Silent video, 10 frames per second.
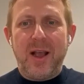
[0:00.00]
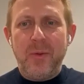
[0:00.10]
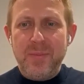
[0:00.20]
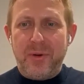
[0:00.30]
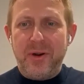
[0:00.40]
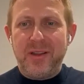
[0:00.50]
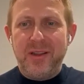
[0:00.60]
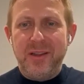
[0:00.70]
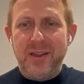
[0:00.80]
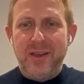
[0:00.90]
How
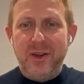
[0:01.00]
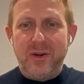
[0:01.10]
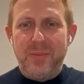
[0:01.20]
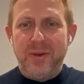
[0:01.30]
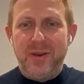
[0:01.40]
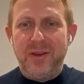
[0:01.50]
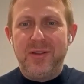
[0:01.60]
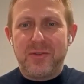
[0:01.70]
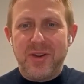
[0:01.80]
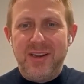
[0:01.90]
important, in your opinion,
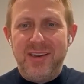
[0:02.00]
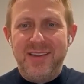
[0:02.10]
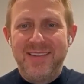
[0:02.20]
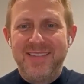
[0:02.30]
is training?